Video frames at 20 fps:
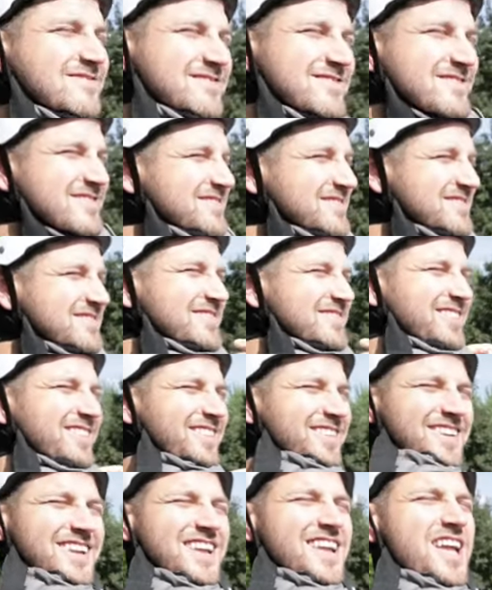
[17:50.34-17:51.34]
strap.
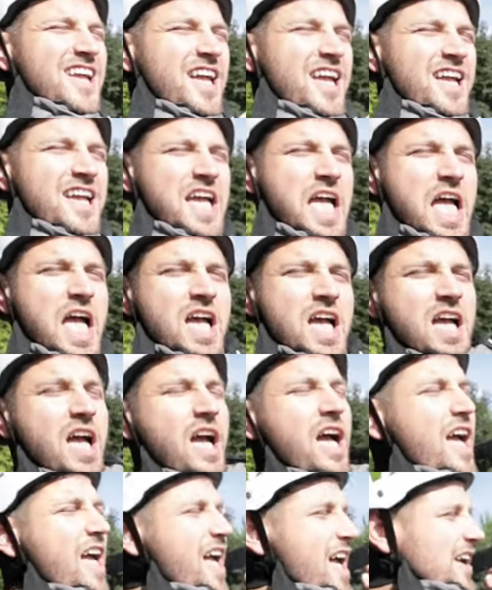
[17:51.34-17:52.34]
This is not even,
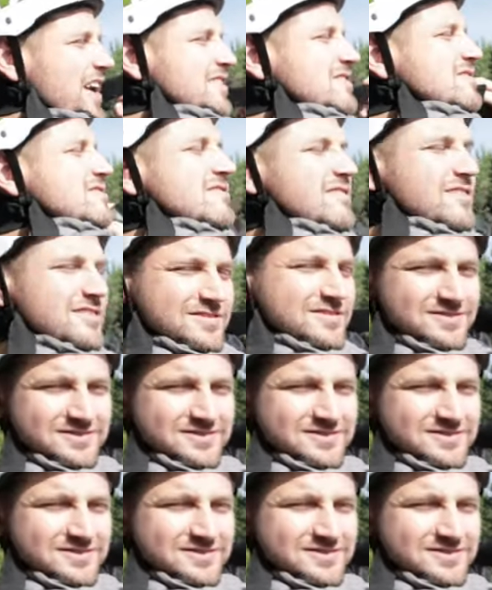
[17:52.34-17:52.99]
no.